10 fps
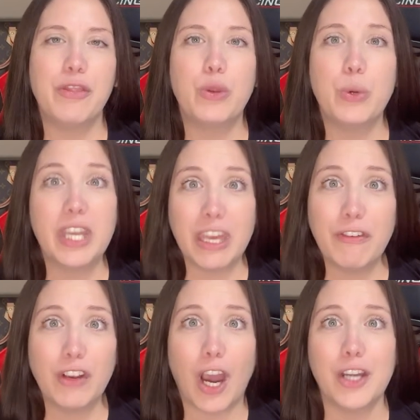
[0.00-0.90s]
through a
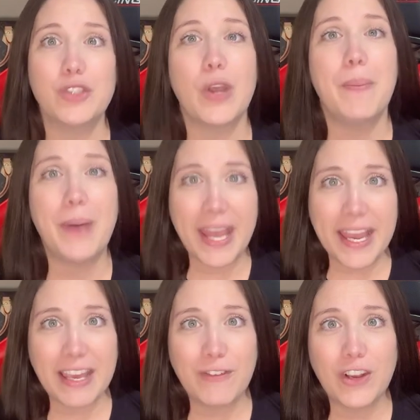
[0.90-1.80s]
gift card. So I buy
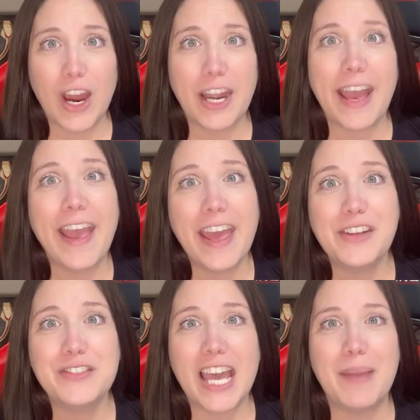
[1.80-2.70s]
a gift card ahead
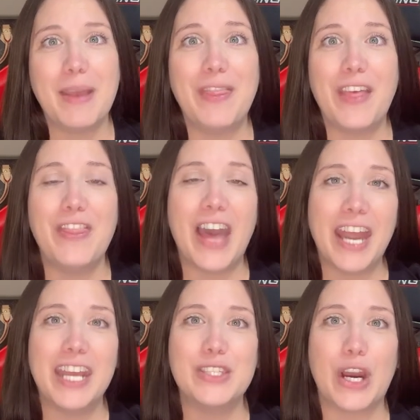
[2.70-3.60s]
of time, and then that
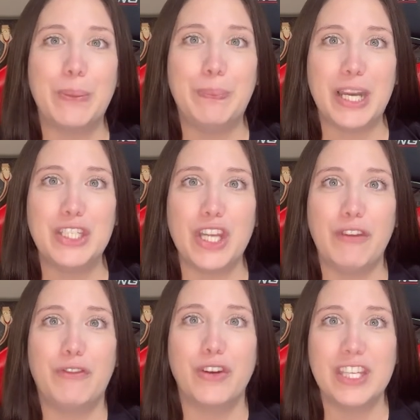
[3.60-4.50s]
is our
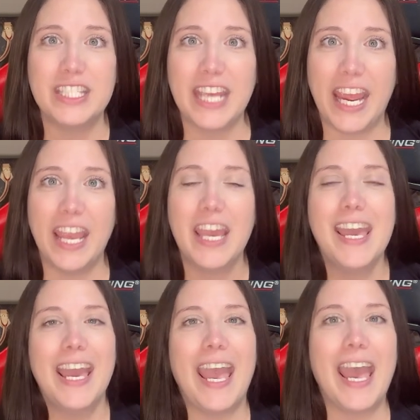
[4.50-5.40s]
budget for the day,
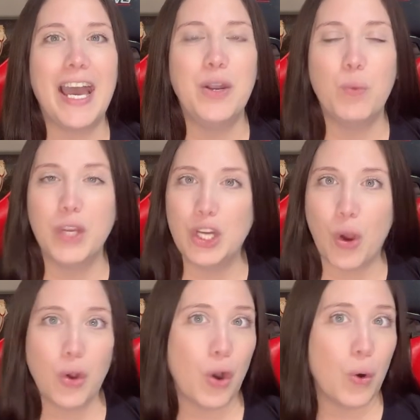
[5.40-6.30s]
and we
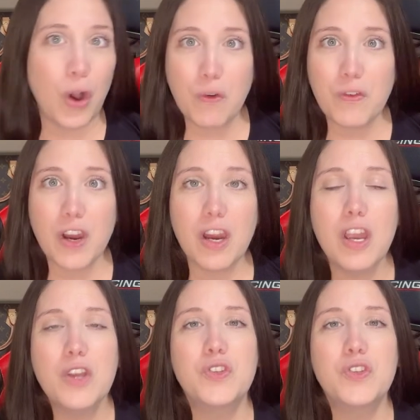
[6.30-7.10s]
don't go over.